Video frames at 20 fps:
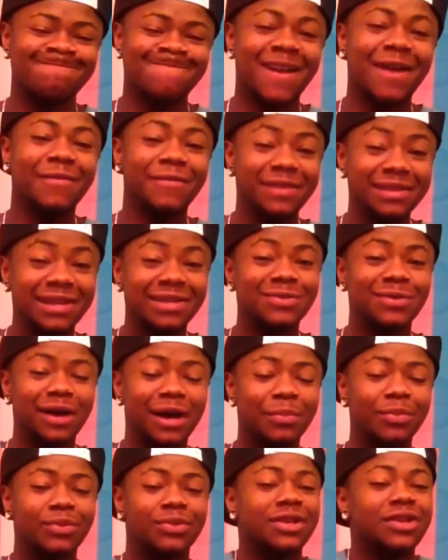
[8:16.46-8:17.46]
I think that's what
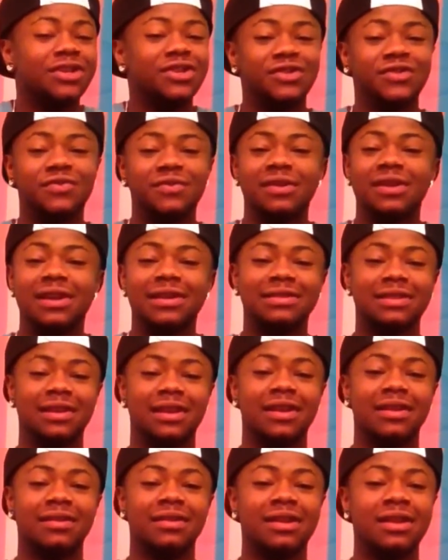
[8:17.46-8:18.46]
happened. They just realised that,
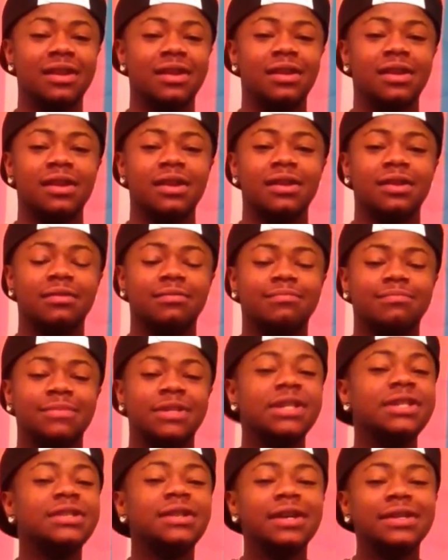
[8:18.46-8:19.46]
like,
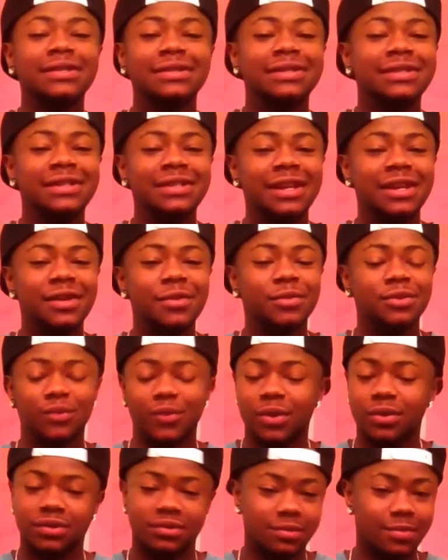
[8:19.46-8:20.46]
she doesn't need any more